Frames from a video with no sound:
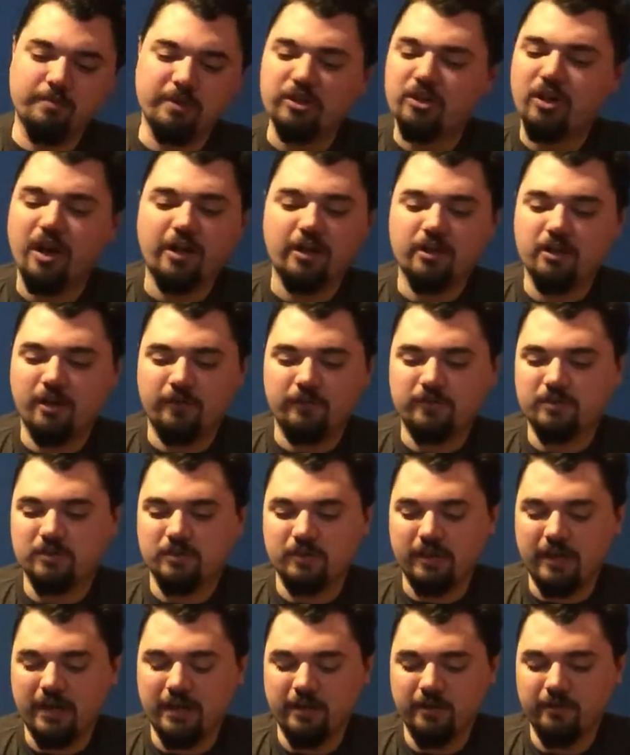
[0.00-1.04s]
but not enough to
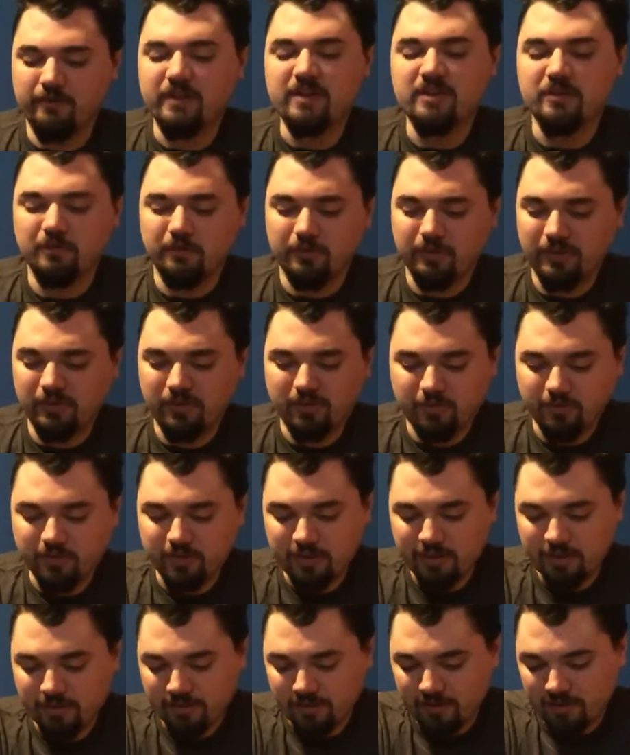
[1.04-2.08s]
kind of hinder this or
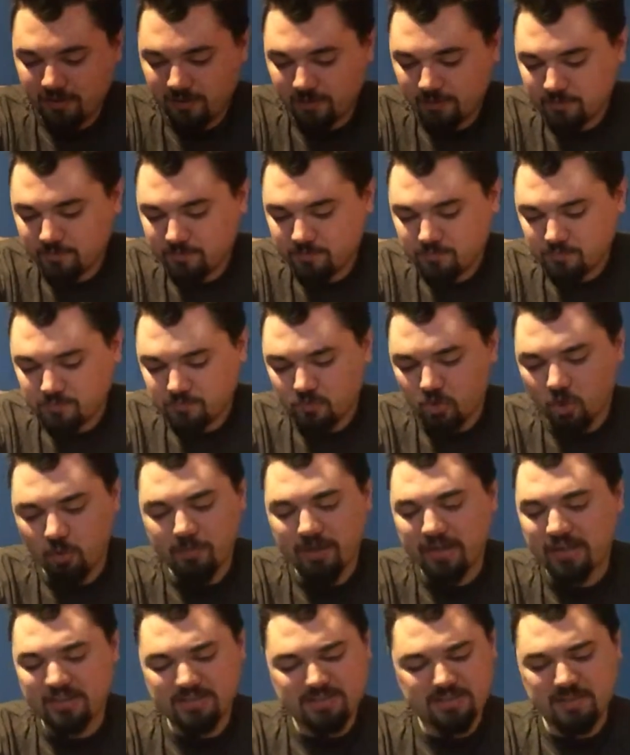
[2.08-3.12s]
anything, or
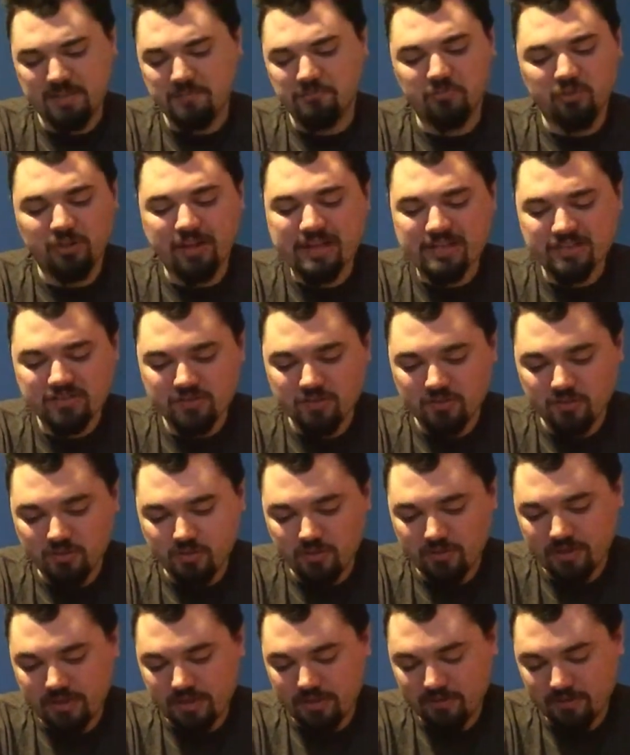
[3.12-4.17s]
make it seem lesser
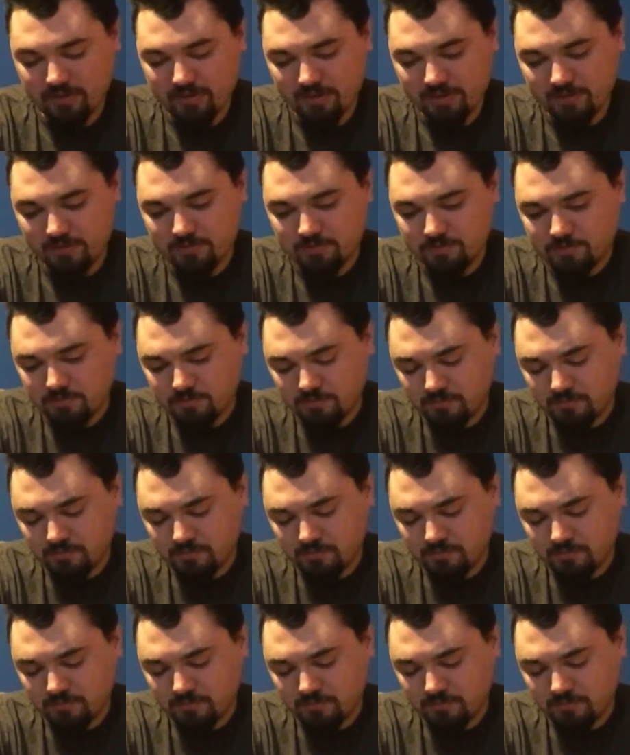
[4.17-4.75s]
or anything.